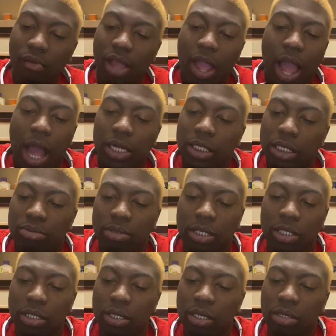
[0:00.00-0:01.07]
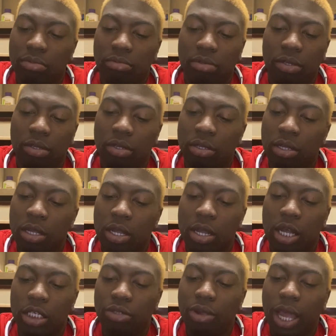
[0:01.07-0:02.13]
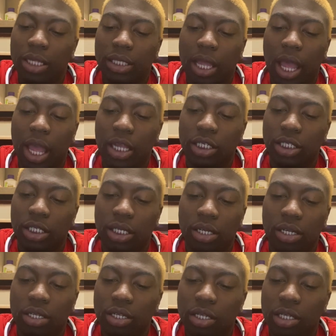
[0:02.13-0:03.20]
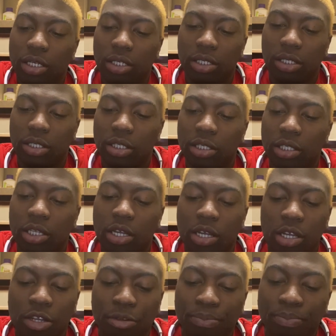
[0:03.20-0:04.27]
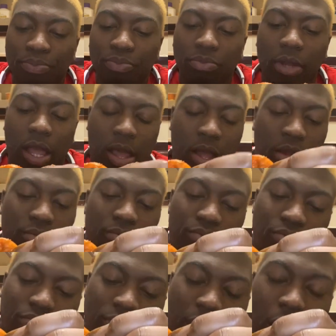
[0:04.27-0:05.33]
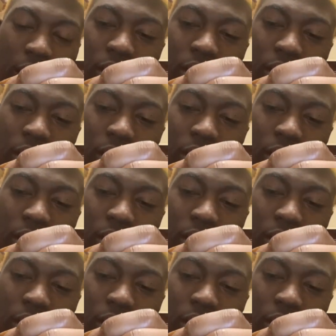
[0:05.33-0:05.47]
I just was attracting ain't shit hood niggas. Now, ain't